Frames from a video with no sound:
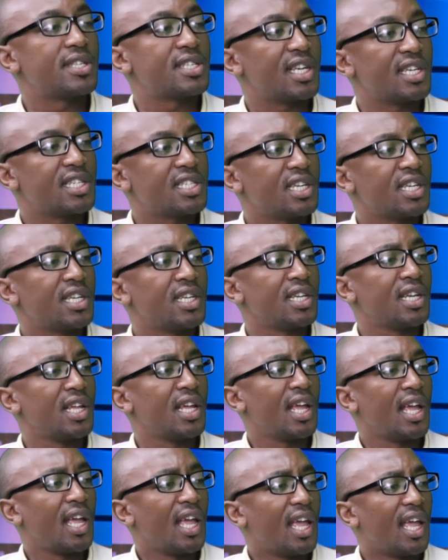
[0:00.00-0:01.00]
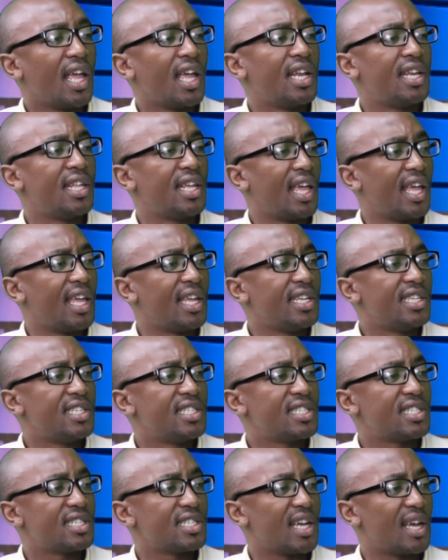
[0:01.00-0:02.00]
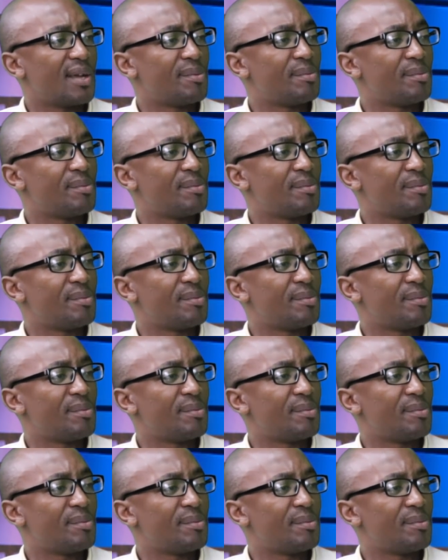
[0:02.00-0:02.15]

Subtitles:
at such an early age?